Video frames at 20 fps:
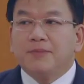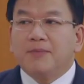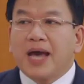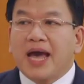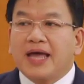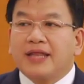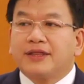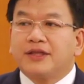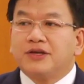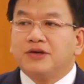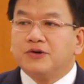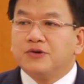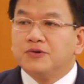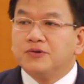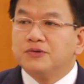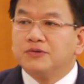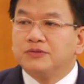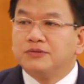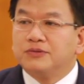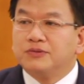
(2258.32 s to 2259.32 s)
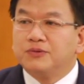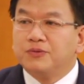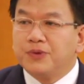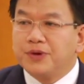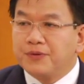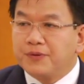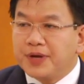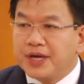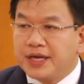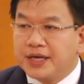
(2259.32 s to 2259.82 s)
Matthew, we
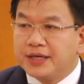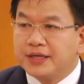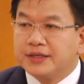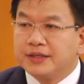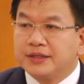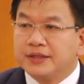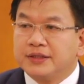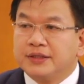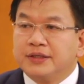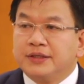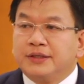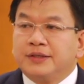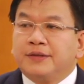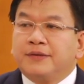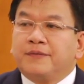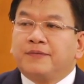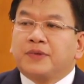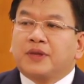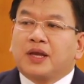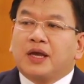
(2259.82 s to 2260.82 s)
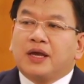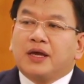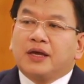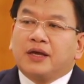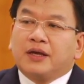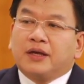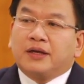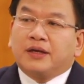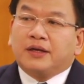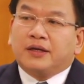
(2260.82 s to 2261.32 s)
read,
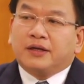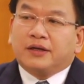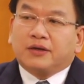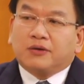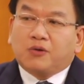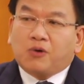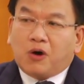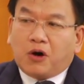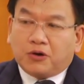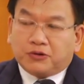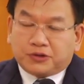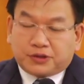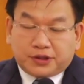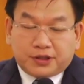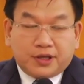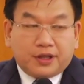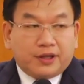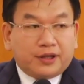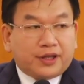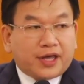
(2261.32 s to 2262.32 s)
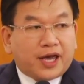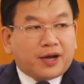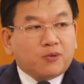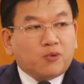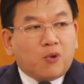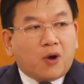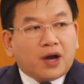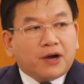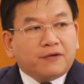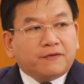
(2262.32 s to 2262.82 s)
quote, then
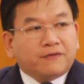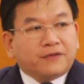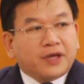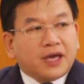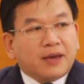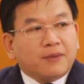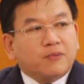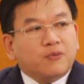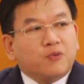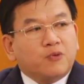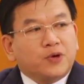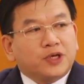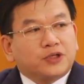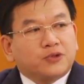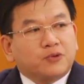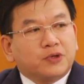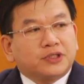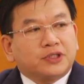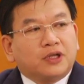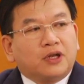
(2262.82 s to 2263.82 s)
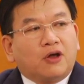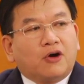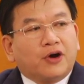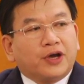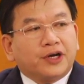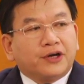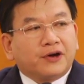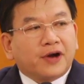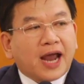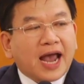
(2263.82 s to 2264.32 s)
one of them, which was a
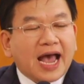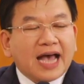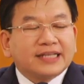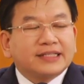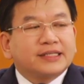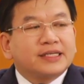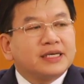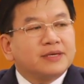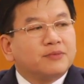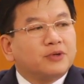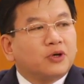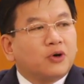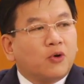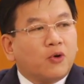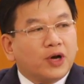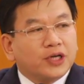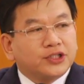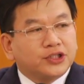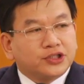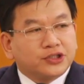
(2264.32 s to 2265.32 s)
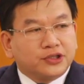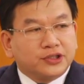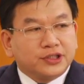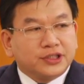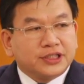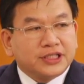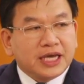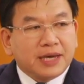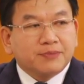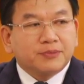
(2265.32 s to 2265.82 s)
lawyer, asked him a question,
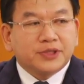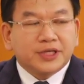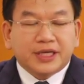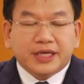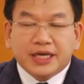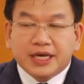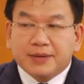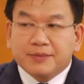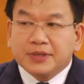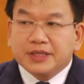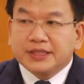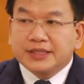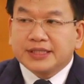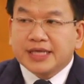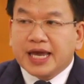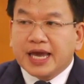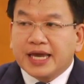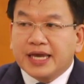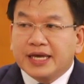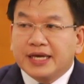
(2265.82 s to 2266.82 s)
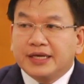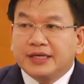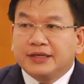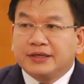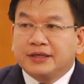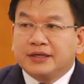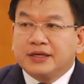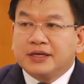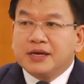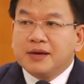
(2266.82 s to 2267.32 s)
tempting him and saying,
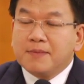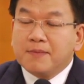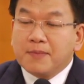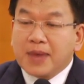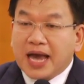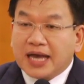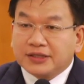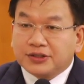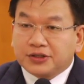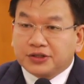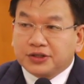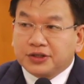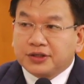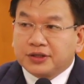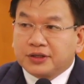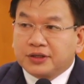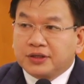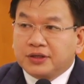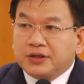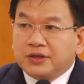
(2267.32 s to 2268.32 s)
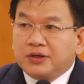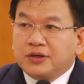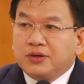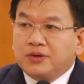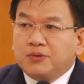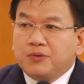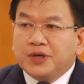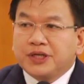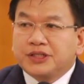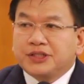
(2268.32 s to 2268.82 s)
Master,
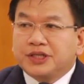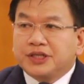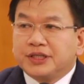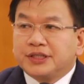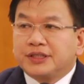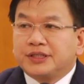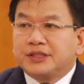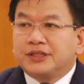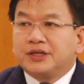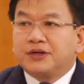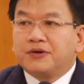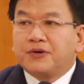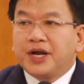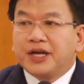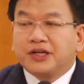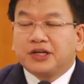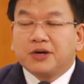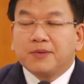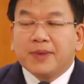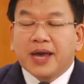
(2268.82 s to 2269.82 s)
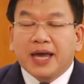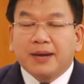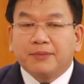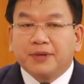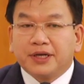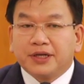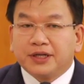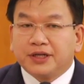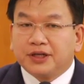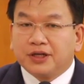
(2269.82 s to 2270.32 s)
which is the great
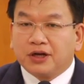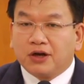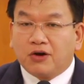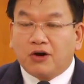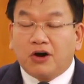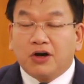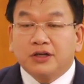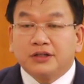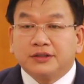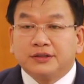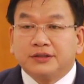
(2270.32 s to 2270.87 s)
commandment in the law?